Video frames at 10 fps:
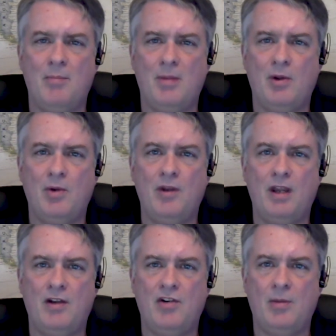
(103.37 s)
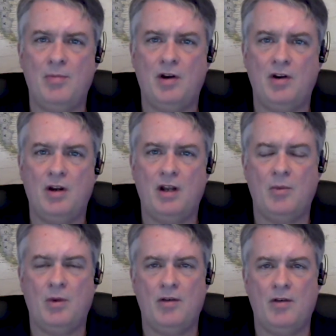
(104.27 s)
build and ship your unit
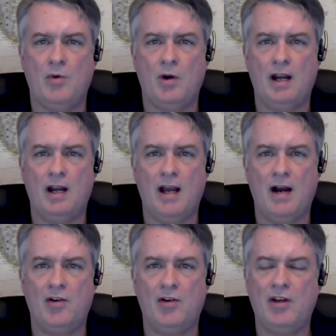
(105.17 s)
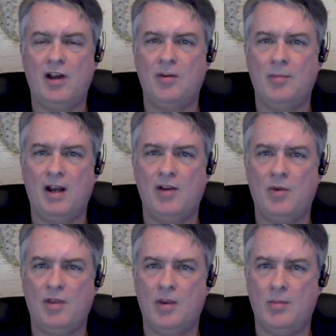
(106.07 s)
within 48 hours,
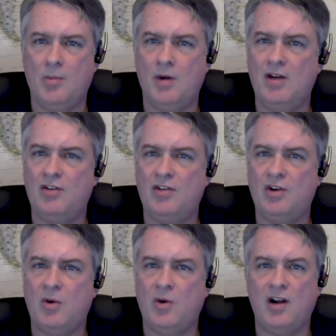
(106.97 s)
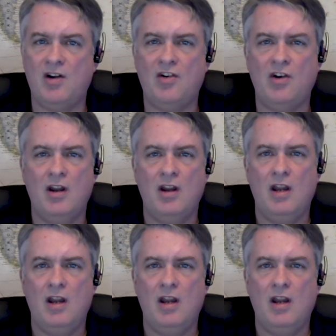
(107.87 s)
customized with the memory, storage,